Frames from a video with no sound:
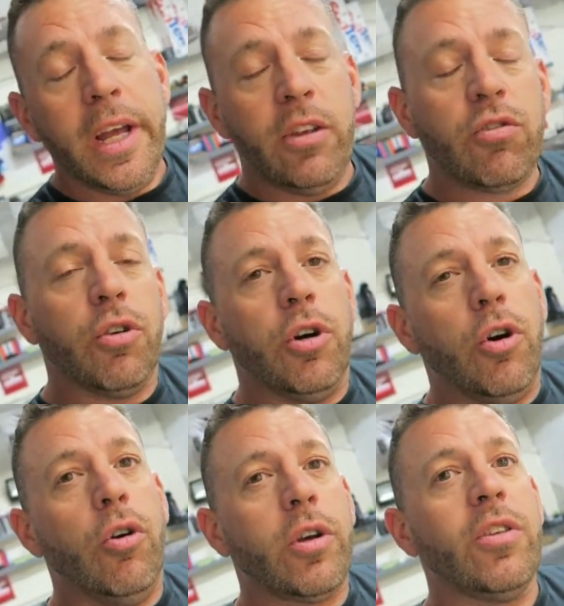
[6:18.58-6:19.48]
it's going to
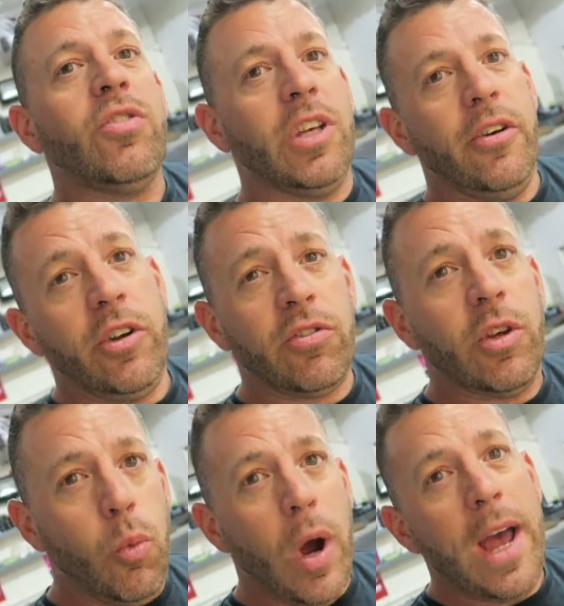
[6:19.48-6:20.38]
look
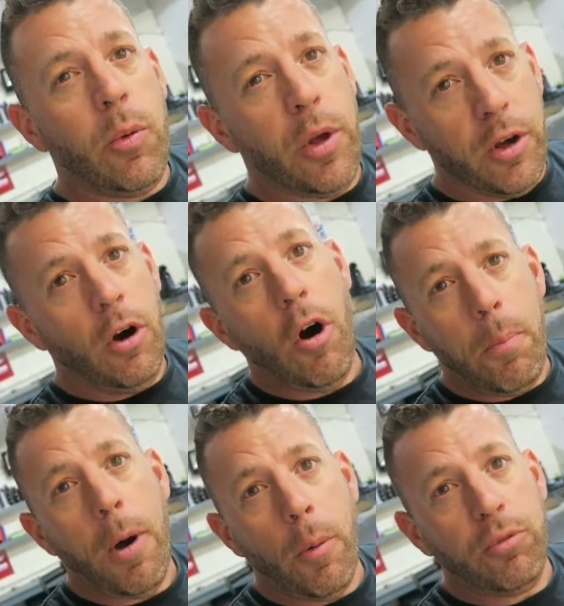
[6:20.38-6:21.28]
seriously wet with a
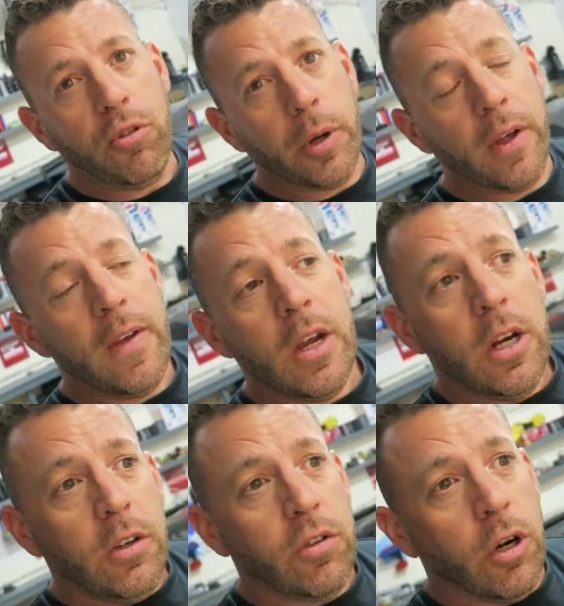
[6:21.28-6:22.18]
lot of pop to it.
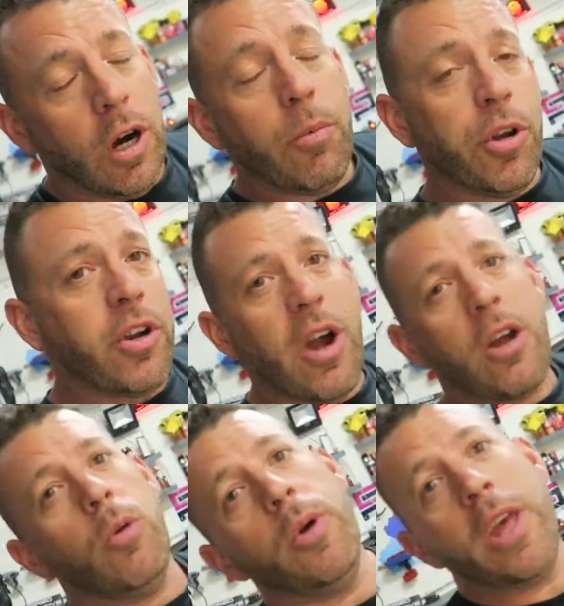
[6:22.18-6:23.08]
So I'm going to
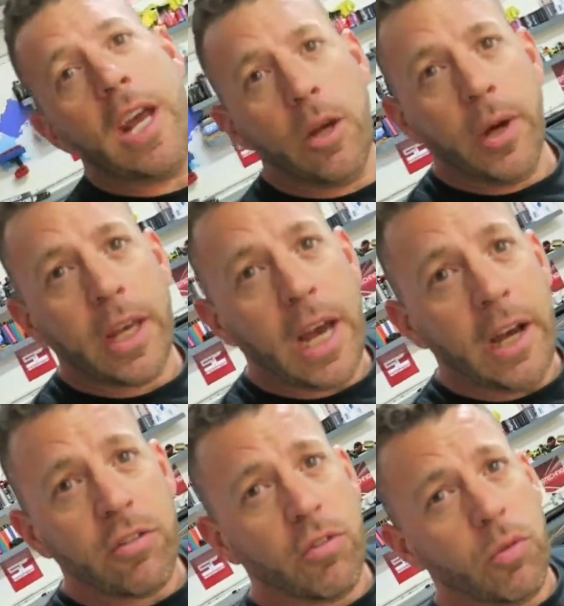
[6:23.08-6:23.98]
crack on with it anyway,
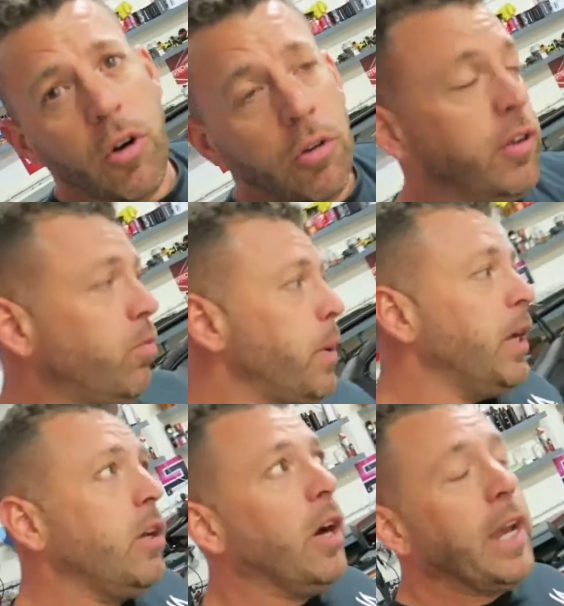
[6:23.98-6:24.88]
guys, because we've got this
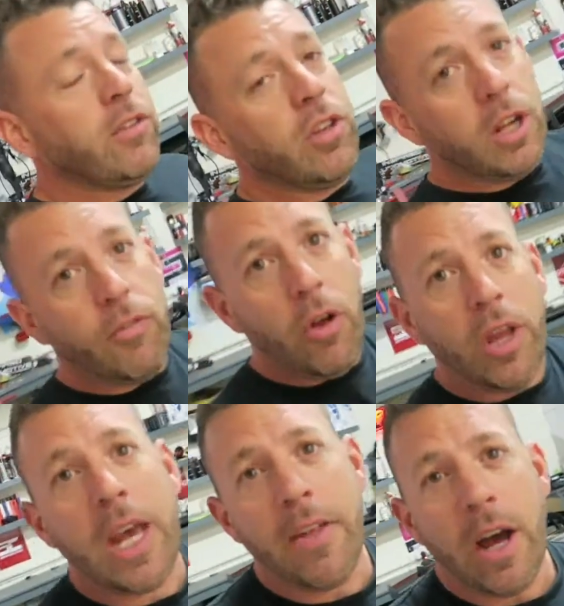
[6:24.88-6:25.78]
being collected. I've got
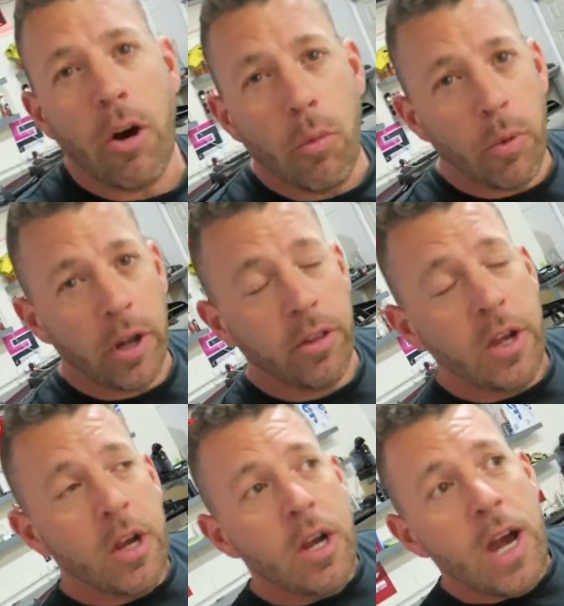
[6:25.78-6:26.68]
to get that on with,
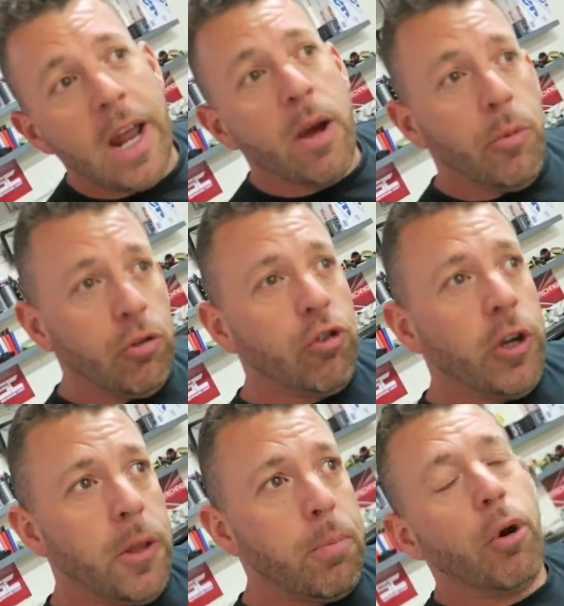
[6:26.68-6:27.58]
and then we'll
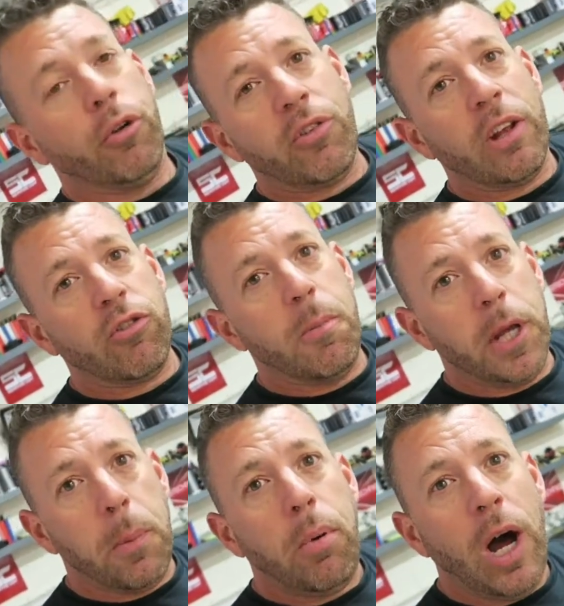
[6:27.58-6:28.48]
show you the product actually
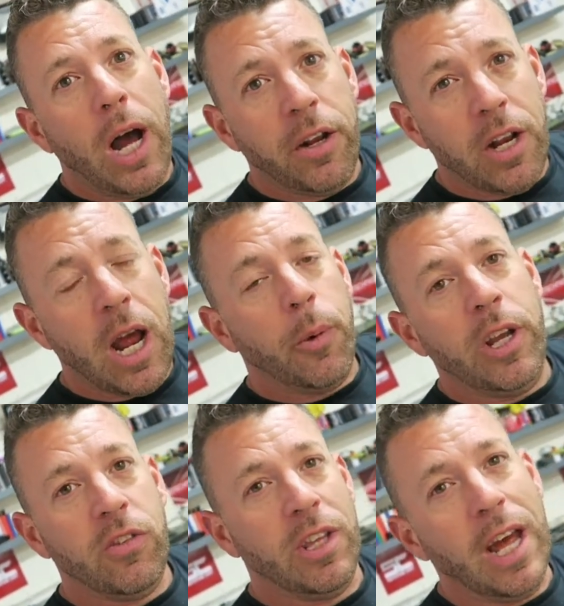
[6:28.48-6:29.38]
being applied and how
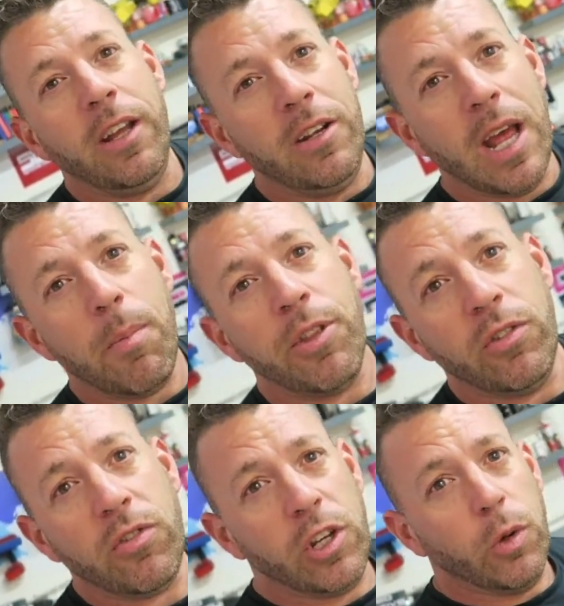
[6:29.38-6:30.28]
easy that in-depth
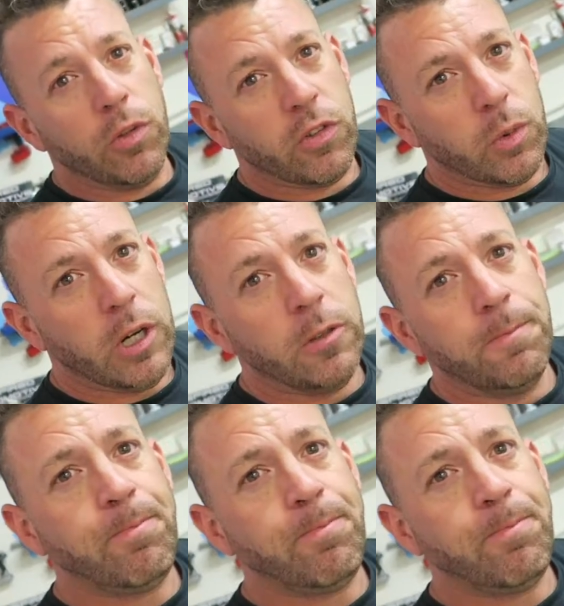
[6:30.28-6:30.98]
is to use as well.